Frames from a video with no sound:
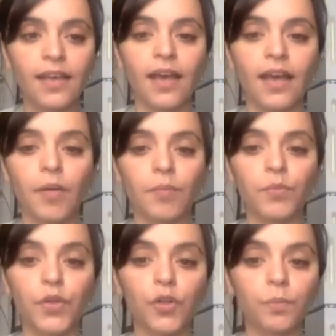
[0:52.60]

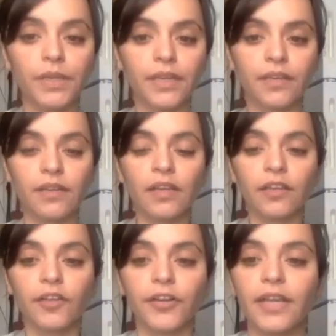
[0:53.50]
You'll be
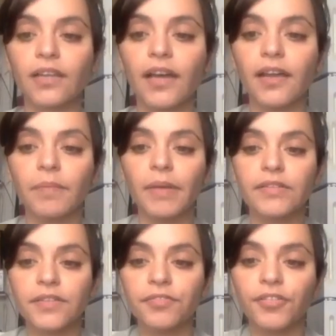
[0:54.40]
learning a lot
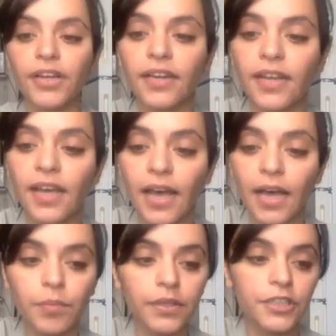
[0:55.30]
about different
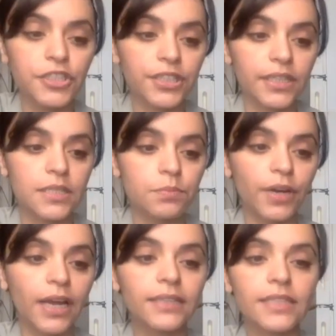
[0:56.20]
abolitionist
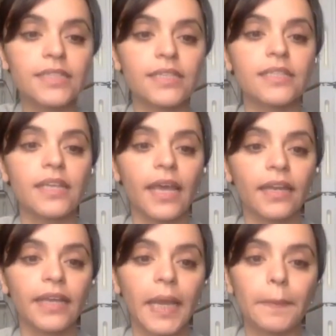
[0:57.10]
practices
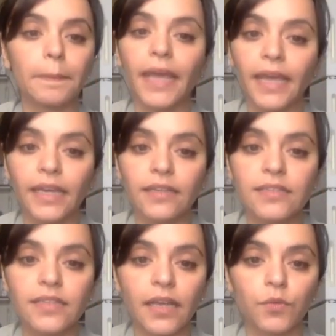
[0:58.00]
and
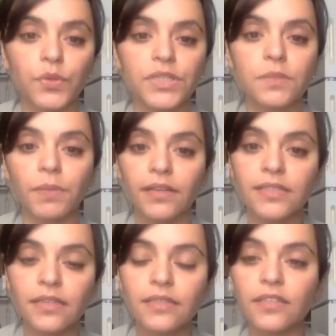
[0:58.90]
campaigns and
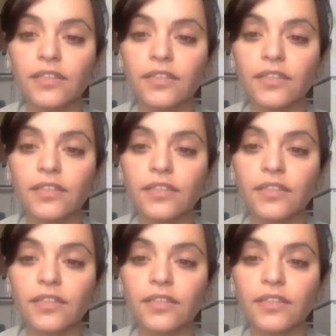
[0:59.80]
responses,